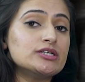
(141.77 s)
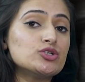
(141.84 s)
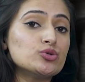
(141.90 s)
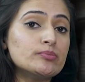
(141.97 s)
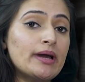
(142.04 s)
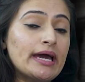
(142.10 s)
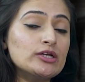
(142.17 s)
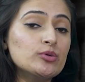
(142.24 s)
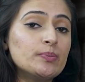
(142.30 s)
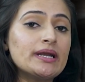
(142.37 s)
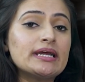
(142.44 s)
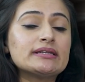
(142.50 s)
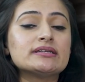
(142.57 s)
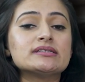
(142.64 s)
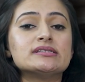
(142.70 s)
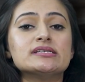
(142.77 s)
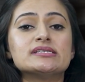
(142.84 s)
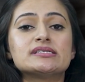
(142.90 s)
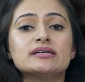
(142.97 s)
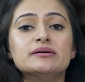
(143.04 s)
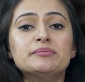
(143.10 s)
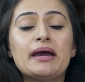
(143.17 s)
to manipulate the
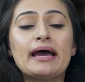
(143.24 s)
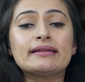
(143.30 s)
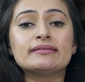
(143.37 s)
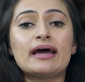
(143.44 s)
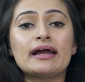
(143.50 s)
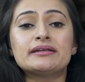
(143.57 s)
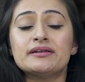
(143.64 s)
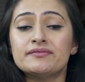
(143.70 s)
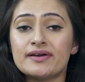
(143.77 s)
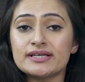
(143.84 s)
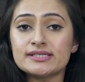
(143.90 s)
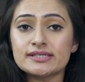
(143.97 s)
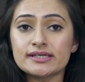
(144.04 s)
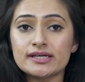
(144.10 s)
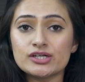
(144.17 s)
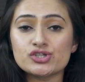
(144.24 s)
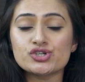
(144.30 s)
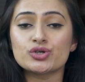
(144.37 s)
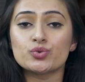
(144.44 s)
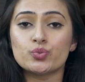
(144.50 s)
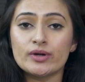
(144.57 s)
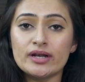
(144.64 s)
system and that
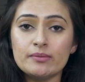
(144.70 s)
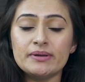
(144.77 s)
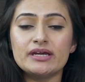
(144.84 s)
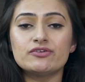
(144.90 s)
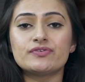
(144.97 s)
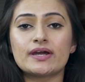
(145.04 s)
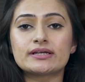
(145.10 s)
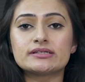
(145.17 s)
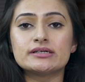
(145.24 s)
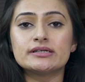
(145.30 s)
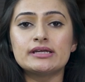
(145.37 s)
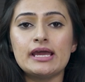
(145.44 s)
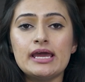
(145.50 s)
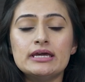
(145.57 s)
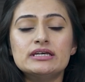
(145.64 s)
investigation will be affected